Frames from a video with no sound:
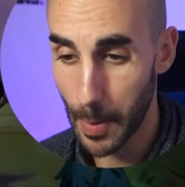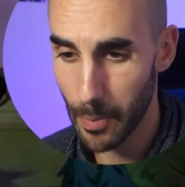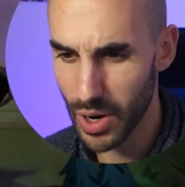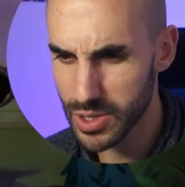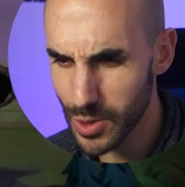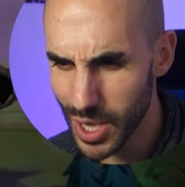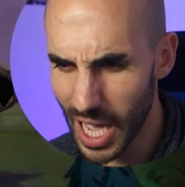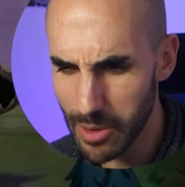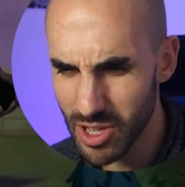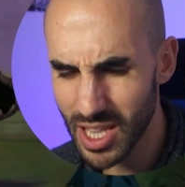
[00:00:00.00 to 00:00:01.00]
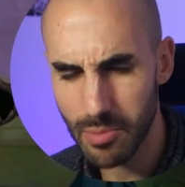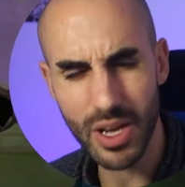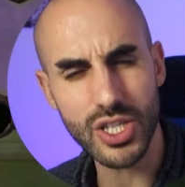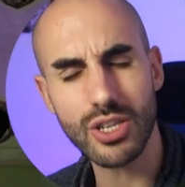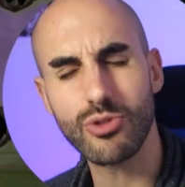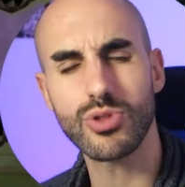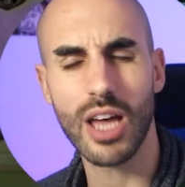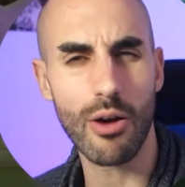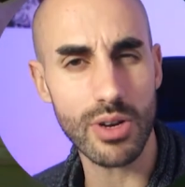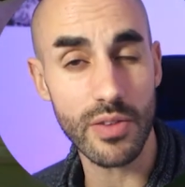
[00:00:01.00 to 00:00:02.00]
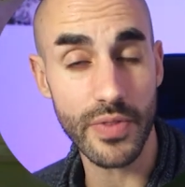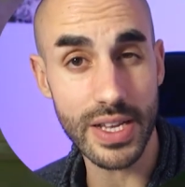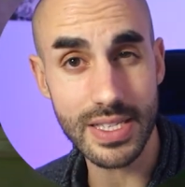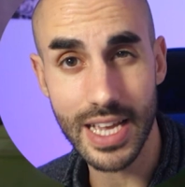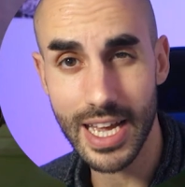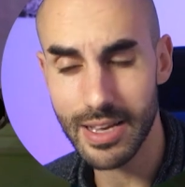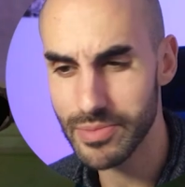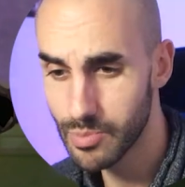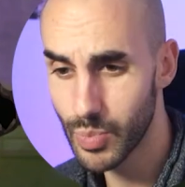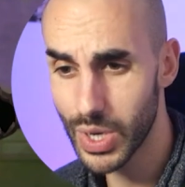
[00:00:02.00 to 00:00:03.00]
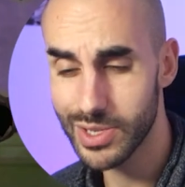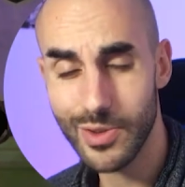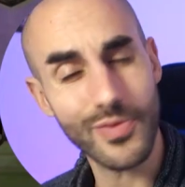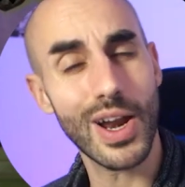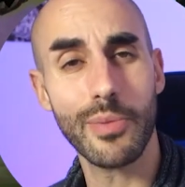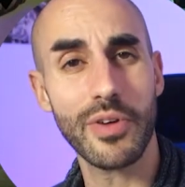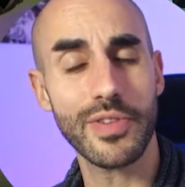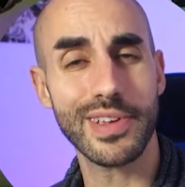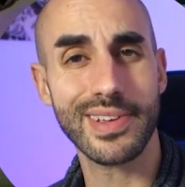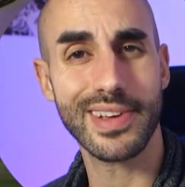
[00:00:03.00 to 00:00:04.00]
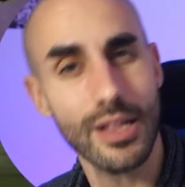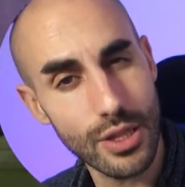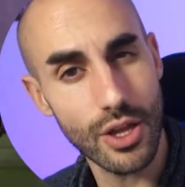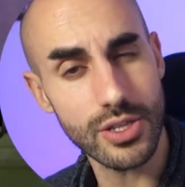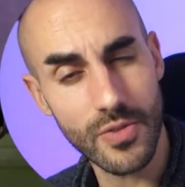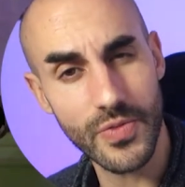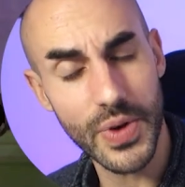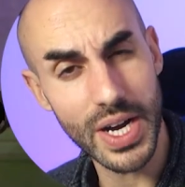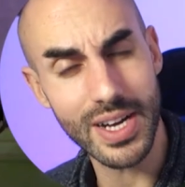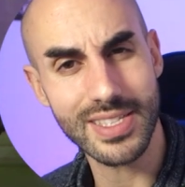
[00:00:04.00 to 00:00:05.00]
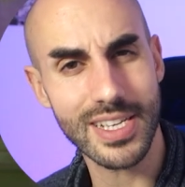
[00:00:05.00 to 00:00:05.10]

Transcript: Personally, I'm not that much into tower defense games, but so far I'm having a lot of fun.